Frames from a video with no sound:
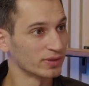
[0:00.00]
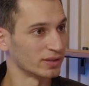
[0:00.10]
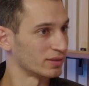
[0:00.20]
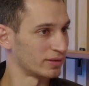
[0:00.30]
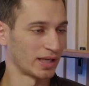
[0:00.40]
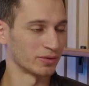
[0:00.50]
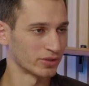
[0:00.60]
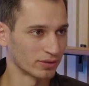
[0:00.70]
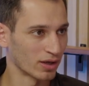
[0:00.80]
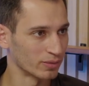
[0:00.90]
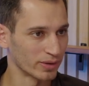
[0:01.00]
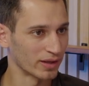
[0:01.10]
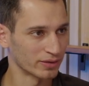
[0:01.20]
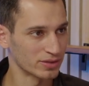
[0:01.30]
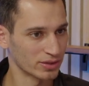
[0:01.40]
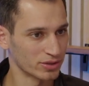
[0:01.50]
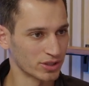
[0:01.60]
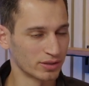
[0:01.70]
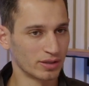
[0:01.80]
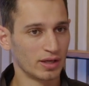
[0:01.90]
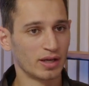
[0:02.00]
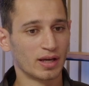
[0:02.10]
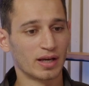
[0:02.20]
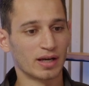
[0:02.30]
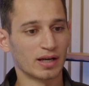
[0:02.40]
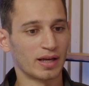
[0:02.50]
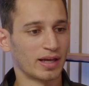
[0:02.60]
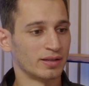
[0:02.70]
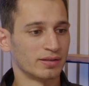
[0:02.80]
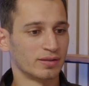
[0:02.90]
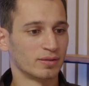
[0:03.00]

It can't turn on without the surgeon. And